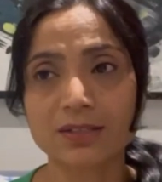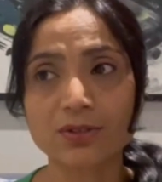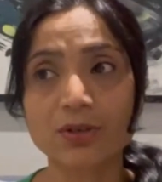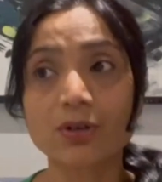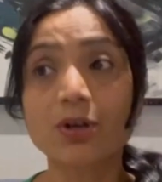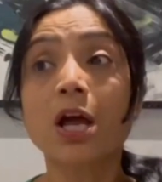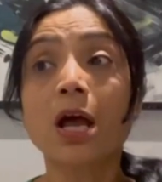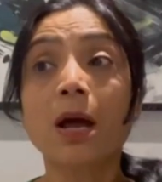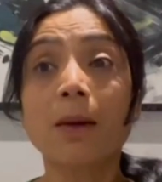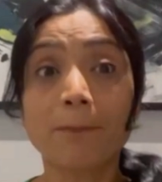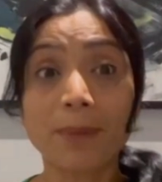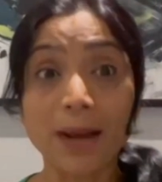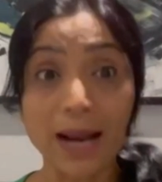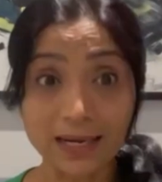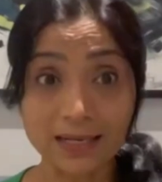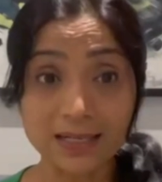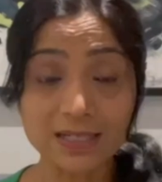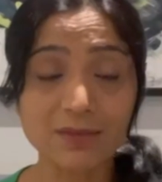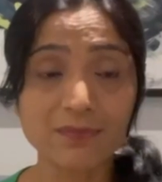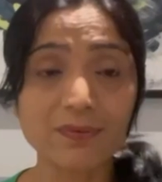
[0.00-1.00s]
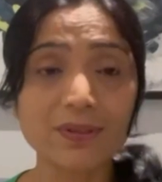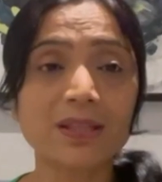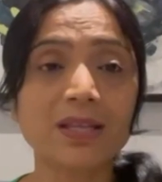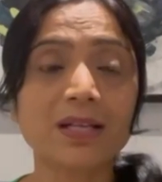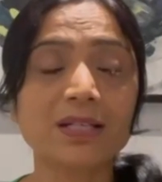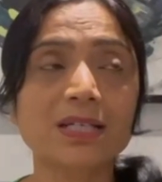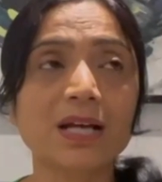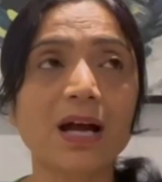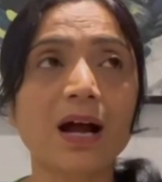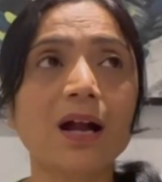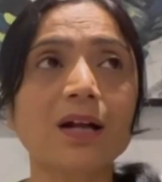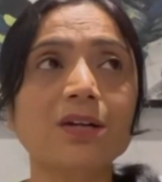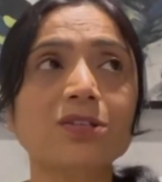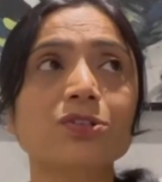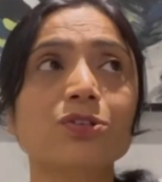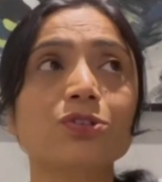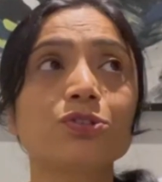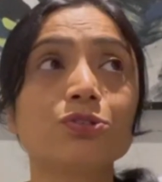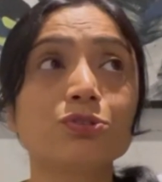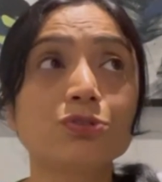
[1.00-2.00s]
So practice with the chart
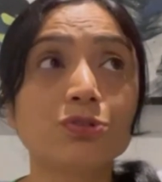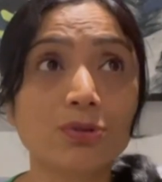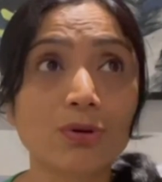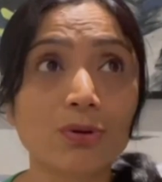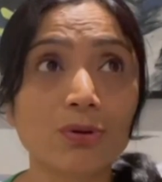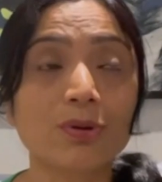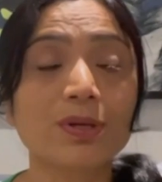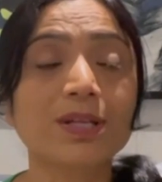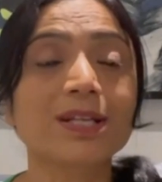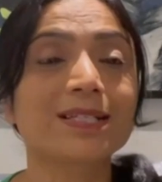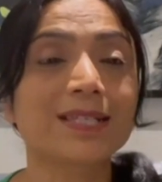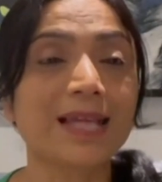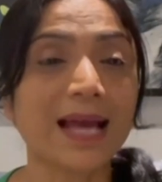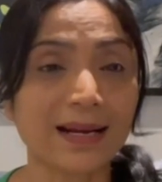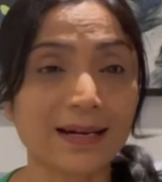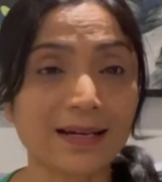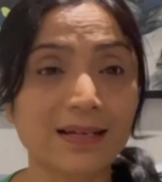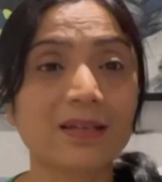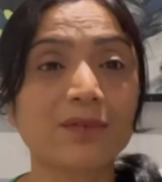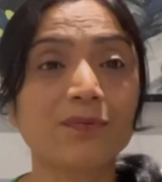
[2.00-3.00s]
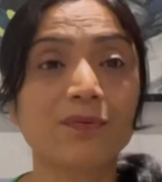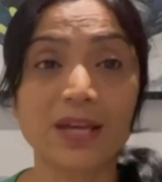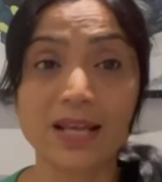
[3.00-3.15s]
so you know exactly